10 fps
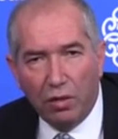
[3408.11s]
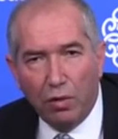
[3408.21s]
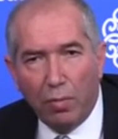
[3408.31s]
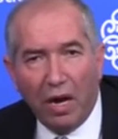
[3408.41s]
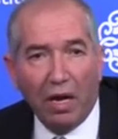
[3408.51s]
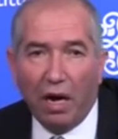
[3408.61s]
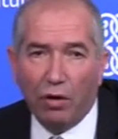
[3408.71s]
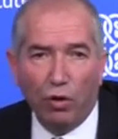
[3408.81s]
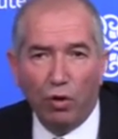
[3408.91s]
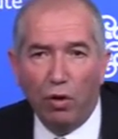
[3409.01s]
you know, by,
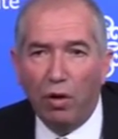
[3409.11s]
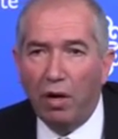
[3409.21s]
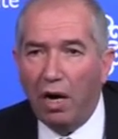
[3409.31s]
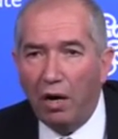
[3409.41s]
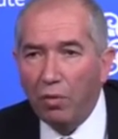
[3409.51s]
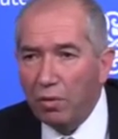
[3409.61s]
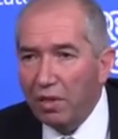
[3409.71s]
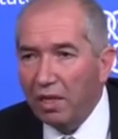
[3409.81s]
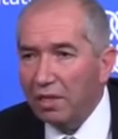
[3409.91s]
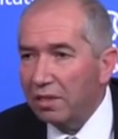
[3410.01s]
I don't know how
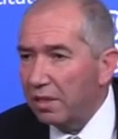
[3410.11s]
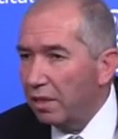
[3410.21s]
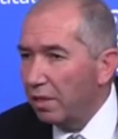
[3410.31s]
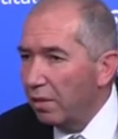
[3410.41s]
things